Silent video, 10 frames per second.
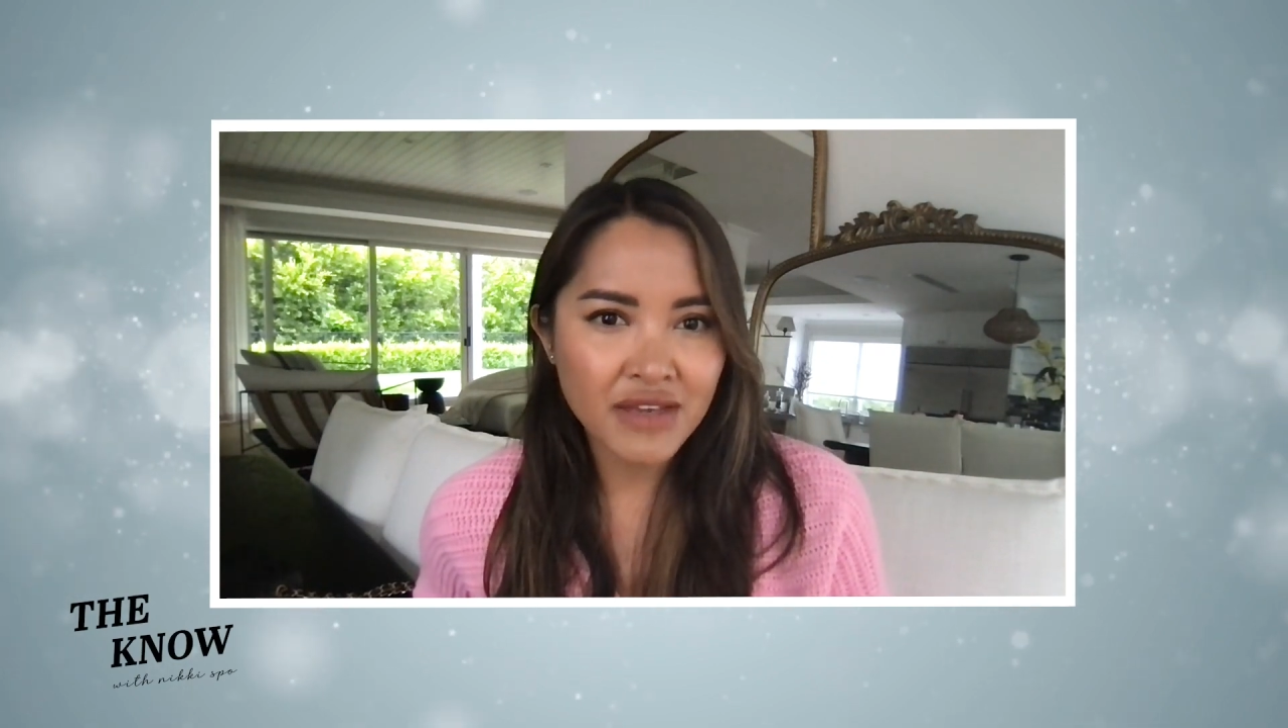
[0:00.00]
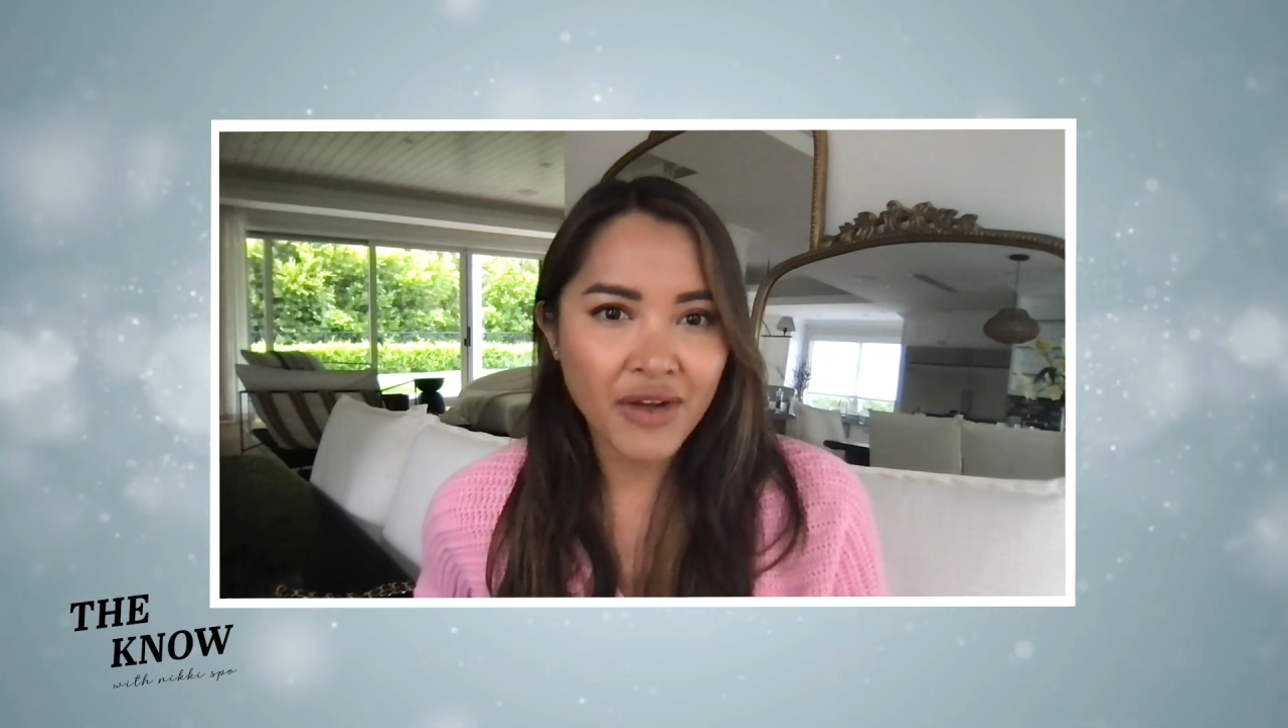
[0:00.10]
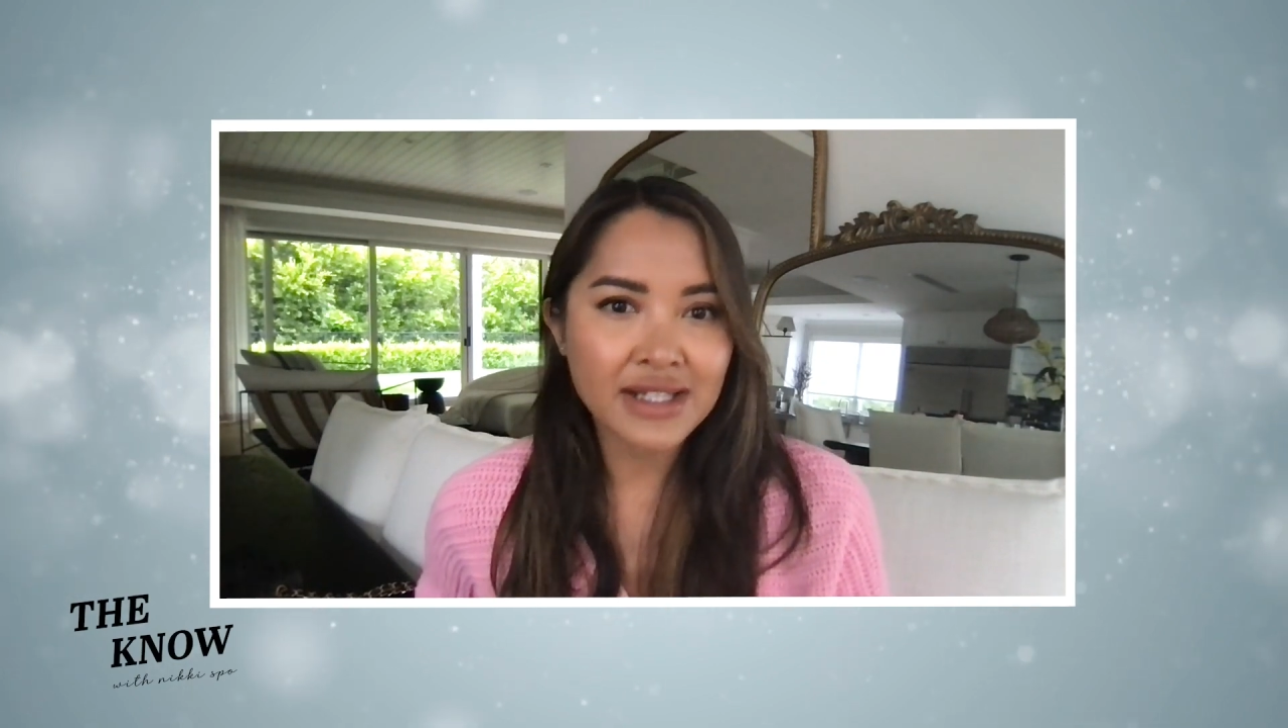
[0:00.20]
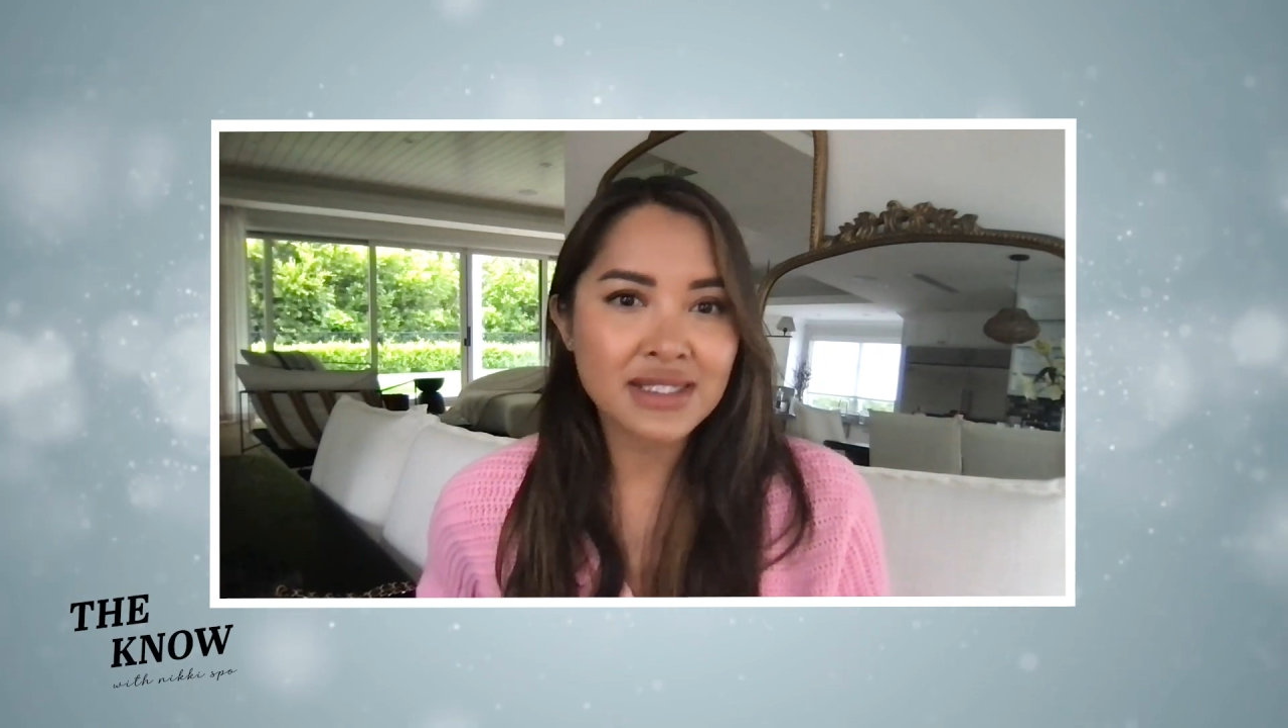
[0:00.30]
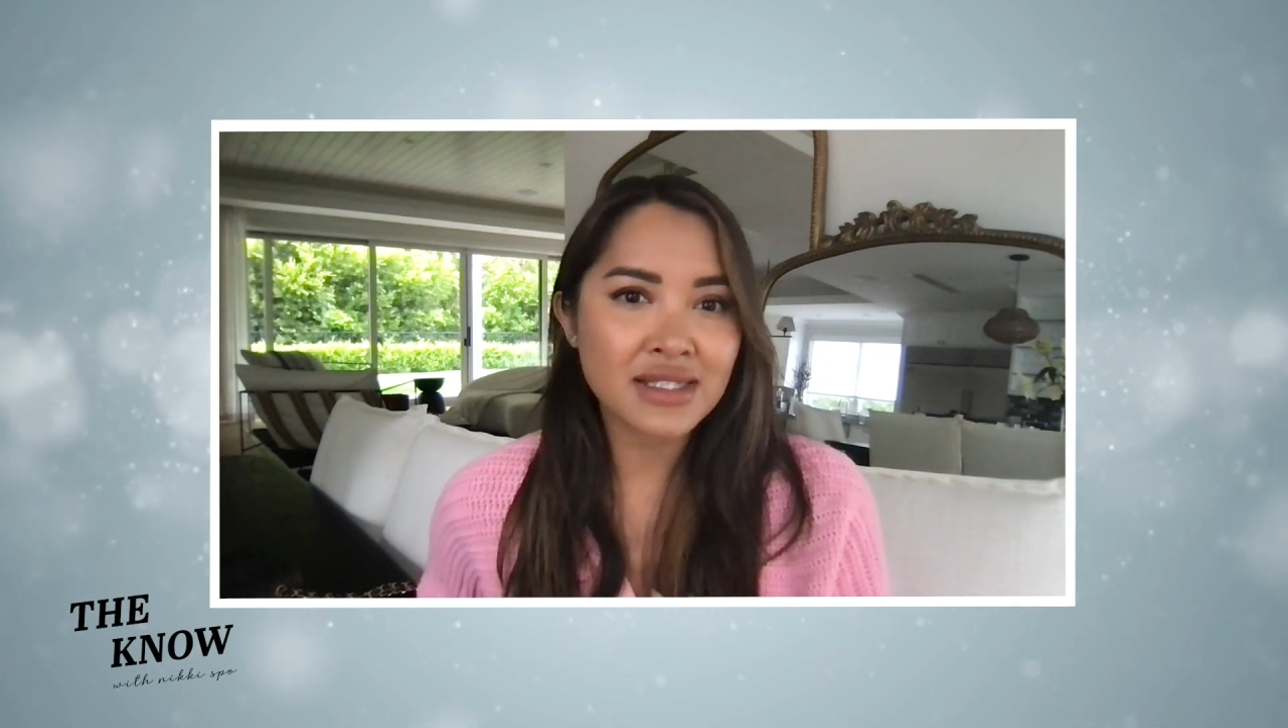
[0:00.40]
If
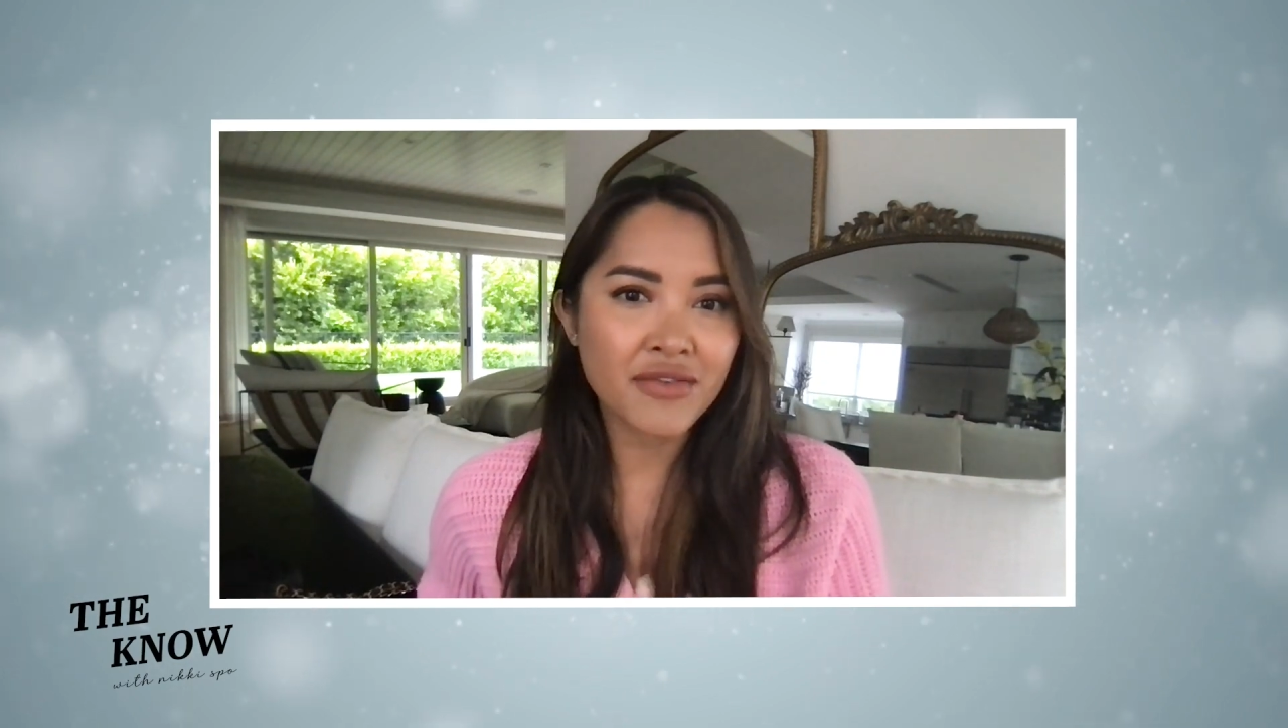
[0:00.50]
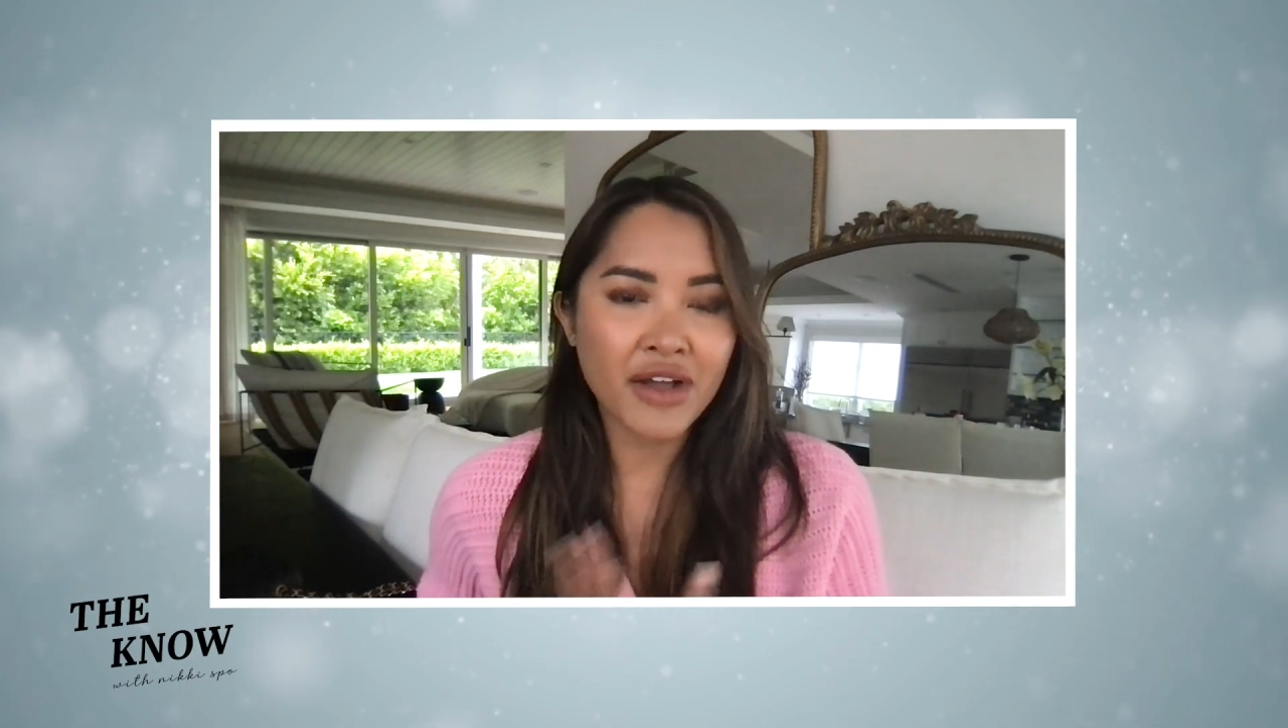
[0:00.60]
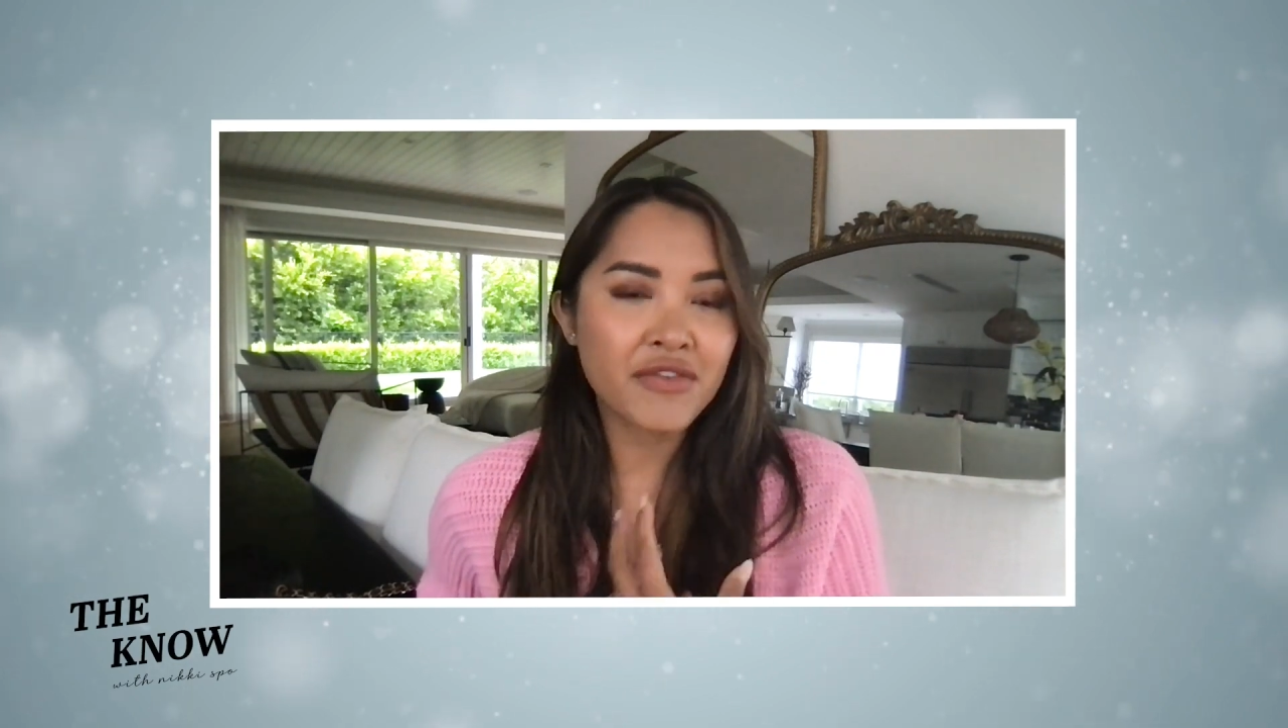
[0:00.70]
I